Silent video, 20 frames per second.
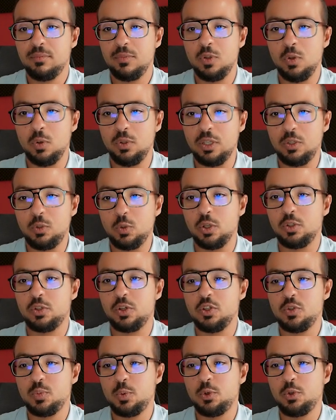load it to a
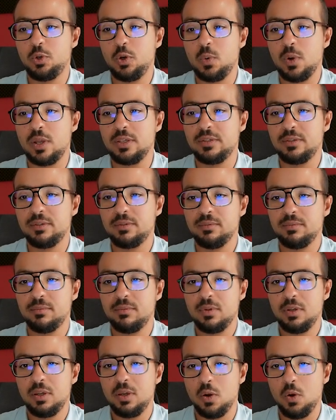transport request.
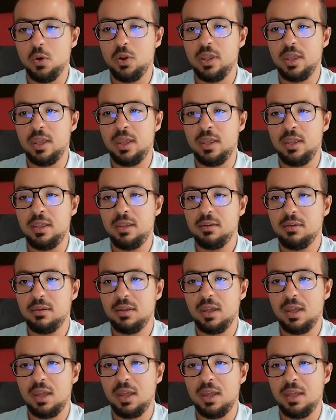Okay,
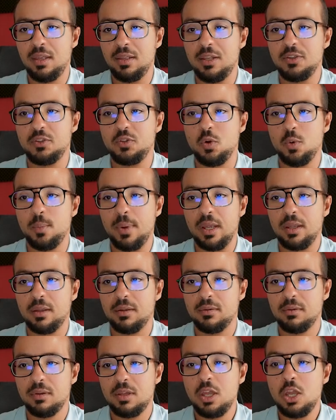and let's go back.
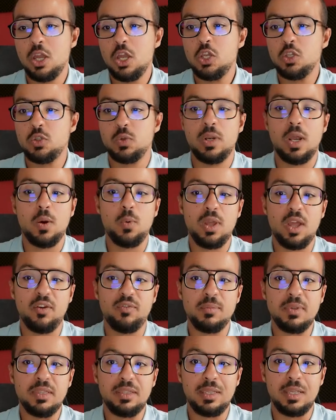So now we
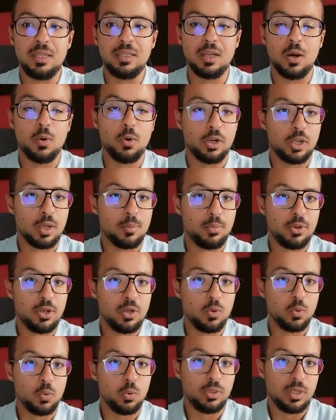have maintained our
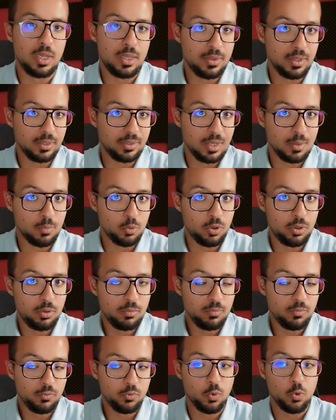company code in the table
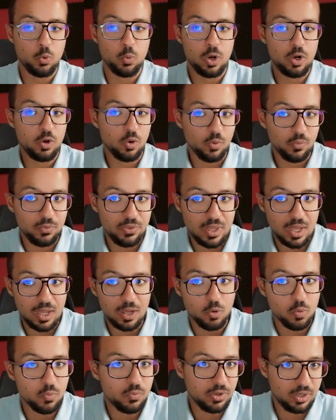for one of
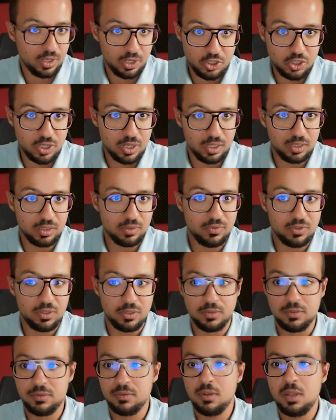the configuration
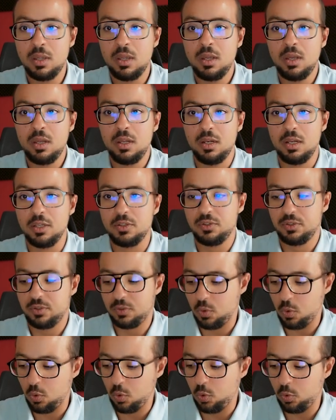activities. Let's
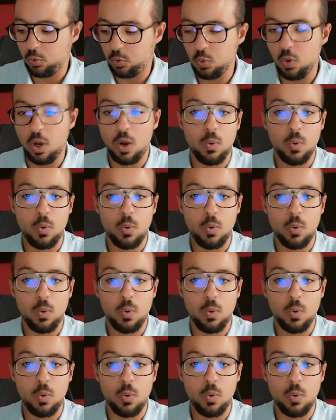go to